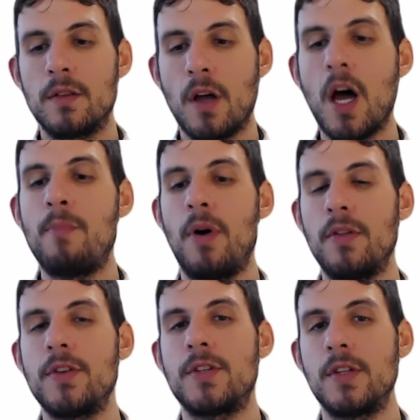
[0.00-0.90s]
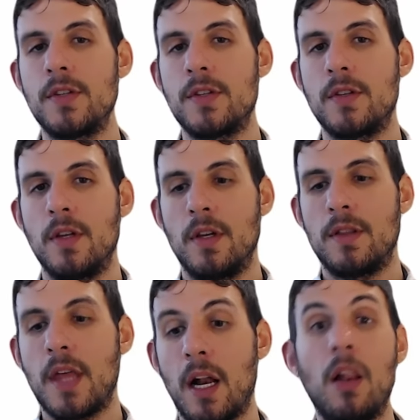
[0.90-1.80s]
the hypothesis
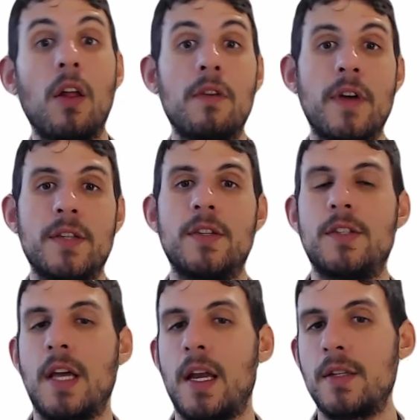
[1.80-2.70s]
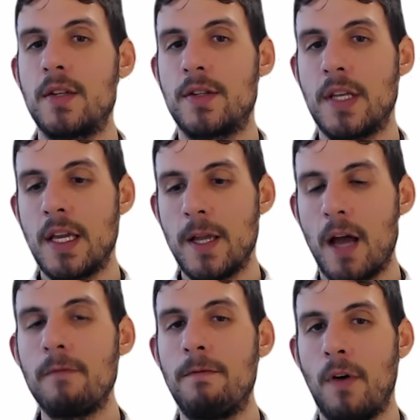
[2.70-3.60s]
that a lot of us are starting to see
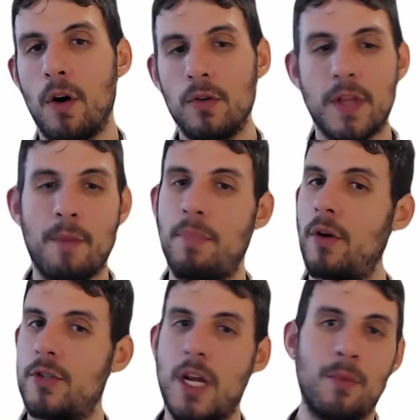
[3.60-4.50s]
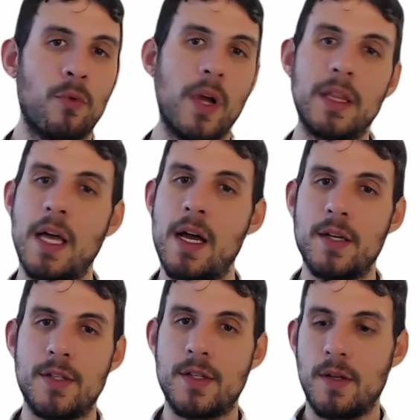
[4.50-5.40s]
unfold that Pulse Chain will run
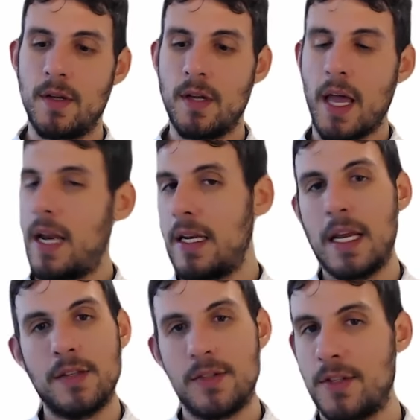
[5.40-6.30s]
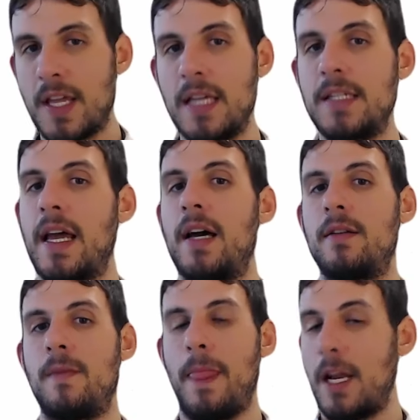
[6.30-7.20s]
last and it needs to stay
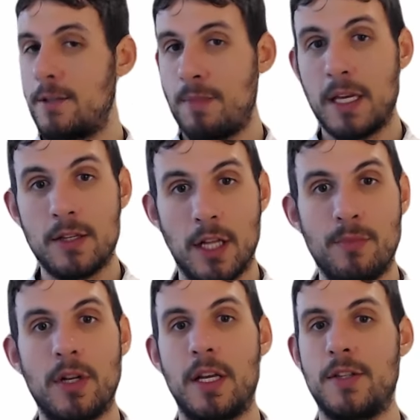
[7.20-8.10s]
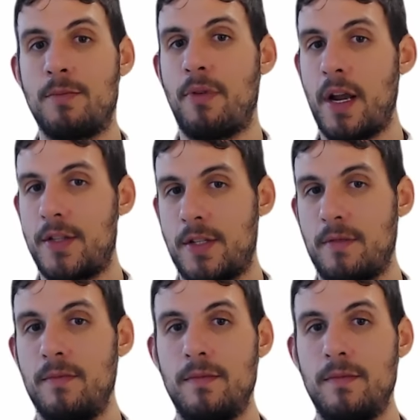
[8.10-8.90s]
down and it's being deliberately suppressed